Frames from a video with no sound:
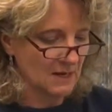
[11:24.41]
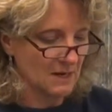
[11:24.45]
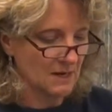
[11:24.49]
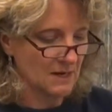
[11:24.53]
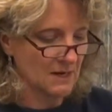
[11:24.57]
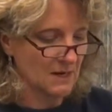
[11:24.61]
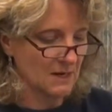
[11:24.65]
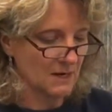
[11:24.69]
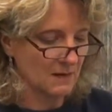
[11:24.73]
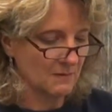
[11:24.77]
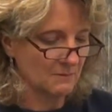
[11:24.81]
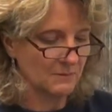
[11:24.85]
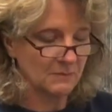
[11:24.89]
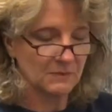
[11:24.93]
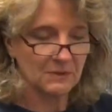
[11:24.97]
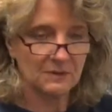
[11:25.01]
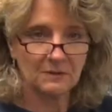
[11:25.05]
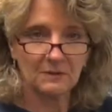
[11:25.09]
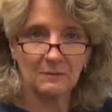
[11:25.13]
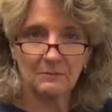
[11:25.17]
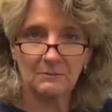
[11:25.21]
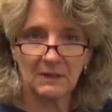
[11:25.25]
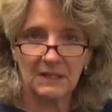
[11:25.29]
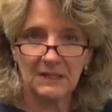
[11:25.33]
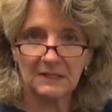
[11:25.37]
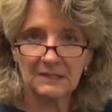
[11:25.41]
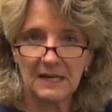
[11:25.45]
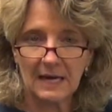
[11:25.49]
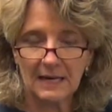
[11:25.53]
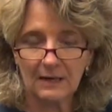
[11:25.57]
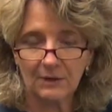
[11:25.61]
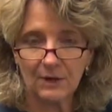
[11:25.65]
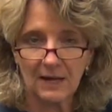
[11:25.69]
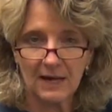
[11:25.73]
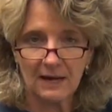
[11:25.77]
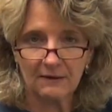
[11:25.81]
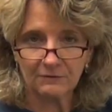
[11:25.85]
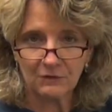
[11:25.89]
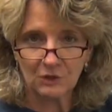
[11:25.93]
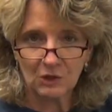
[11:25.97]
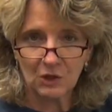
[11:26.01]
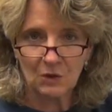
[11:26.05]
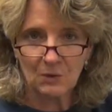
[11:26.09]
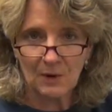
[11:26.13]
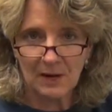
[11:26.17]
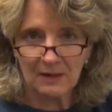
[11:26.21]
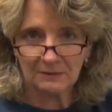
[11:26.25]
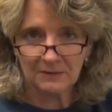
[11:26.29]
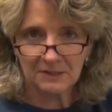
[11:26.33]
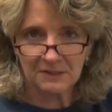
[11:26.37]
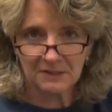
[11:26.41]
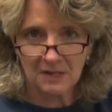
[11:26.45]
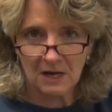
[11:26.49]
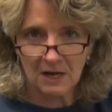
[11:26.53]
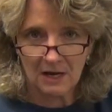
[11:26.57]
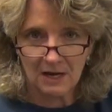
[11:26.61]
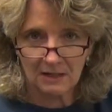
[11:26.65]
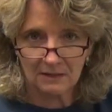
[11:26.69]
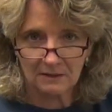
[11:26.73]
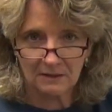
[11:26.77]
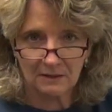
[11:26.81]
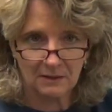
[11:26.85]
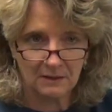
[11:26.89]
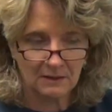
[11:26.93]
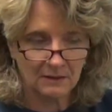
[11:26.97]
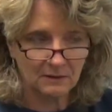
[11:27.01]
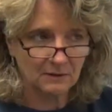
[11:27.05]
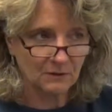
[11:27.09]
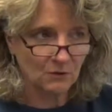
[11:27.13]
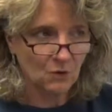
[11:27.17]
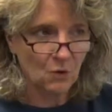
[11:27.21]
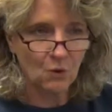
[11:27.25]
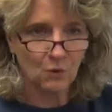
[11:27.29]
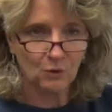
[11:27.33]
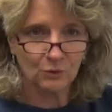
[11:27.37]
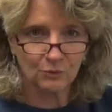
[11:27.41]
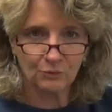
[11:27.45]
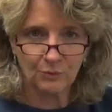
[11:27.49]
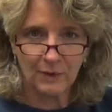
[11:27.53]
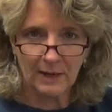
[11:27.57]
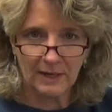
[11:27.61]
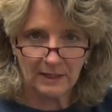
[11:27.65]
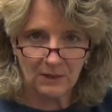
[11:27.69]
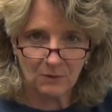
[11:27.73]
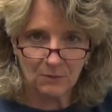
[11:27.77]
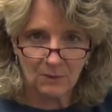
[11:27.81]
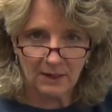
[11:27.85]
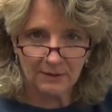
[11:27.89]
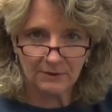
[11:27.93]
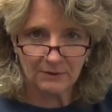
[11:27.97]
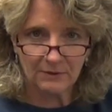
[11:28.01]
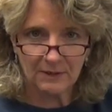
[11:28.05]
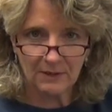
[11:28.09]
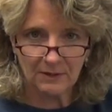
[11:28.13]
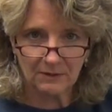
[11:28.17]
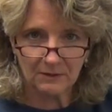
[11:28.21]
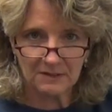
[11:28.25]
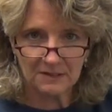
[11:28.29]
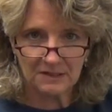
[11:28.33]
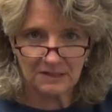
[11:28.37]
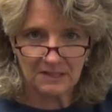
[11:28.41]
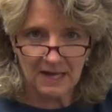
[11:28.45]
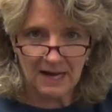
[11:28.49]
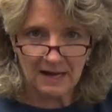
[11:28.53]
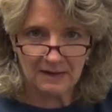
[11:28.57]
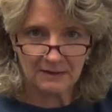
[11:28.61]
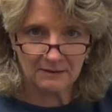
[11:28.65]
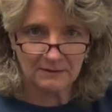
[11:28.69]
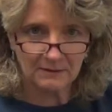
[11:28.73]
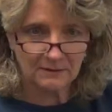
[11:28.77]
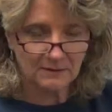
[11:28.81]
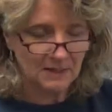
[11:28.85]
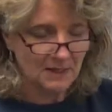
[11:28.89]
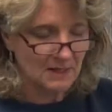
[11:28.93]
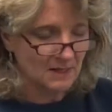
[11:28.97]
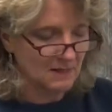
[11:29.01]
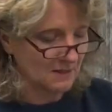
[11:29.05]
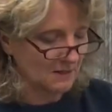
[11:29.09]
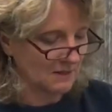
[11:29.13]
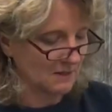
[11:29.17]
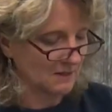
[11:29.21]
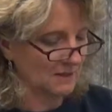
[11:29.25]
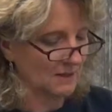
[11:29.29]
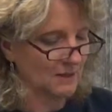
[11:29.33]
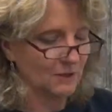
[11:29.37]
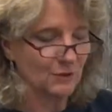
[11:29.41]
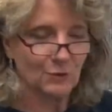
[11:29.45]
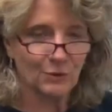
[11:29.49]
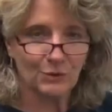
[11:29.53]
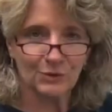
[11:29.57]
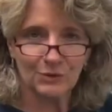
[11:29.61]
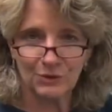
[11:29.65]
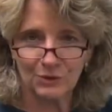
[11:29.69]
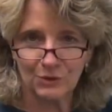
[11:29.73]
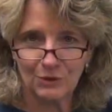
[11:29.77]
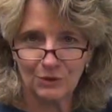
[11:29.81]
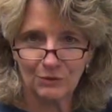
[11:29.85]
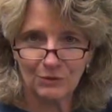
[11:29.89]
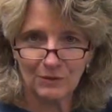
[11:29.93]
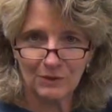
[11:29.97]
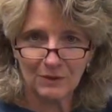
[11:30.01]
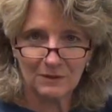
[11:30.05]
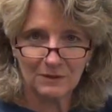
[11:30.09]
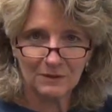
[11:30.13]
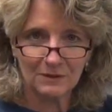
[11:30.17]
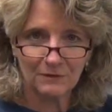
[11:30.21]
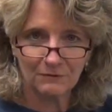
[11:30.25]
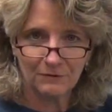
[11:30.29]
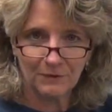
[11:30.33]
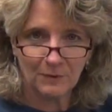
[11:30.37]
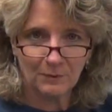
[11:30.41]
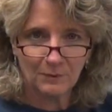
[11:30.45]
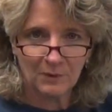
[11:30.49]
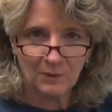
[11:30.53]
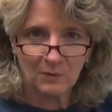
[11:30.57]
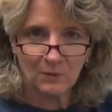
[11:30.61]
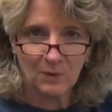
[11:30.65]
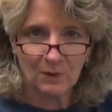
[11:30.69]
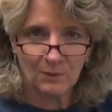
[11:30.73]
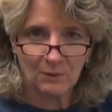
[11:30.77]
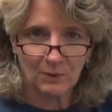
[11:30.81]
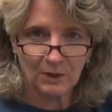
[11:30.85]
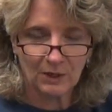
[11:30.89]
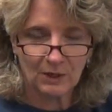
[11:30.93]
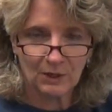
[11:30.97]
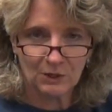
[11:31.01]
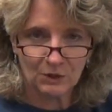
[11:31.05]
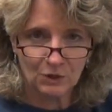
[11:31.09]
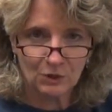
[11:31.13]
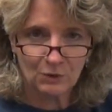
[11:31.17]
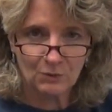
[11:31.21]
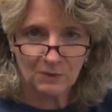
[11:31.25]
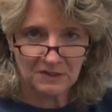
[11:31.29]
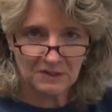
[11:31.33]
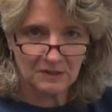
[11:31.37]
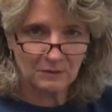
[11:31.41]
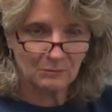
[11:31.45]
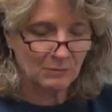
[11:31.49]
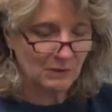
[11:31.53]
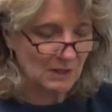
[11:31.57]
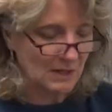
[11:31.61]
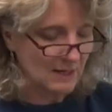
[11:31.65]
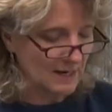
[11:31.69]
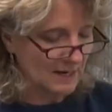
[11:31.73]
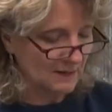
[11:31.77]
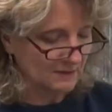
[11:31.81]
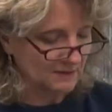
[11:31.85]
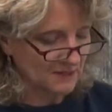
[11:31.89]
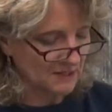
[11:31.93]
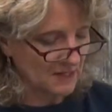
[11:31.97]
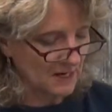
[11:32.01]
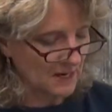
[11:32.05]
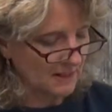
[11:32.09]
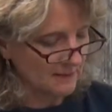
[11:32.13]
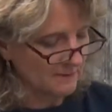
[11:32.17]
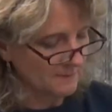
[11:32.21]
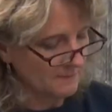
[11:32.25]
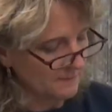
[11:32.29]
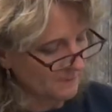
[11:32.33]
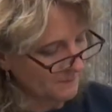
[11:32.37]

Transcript: Um, means I don't have to go outside in the cold, rainy weather here in Seattle uh, in order to do the, the filming we were going to do with some blood outside.